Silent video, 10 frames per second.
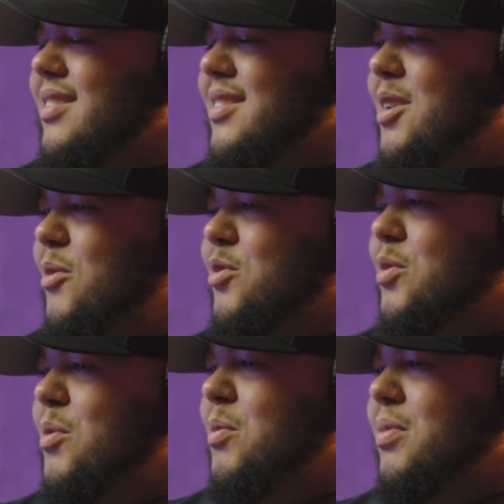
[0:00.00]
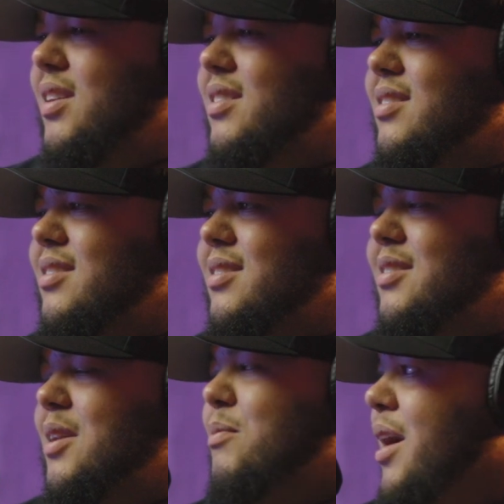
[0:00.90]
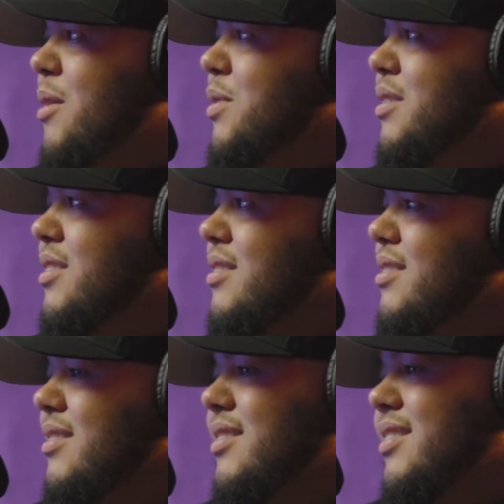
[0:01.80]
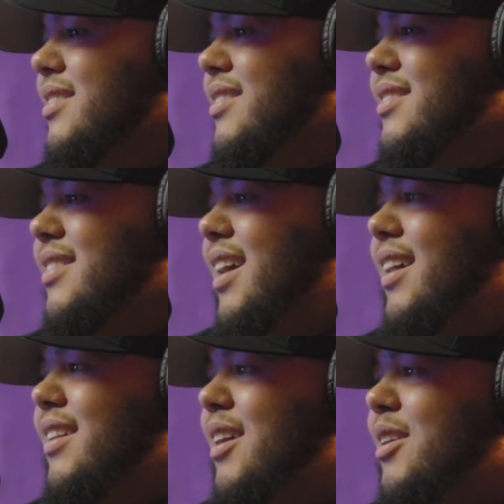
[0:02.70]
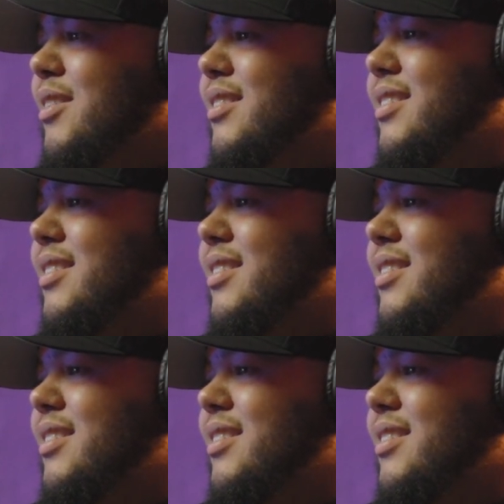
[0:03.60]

comes from a place, in my opinion, that like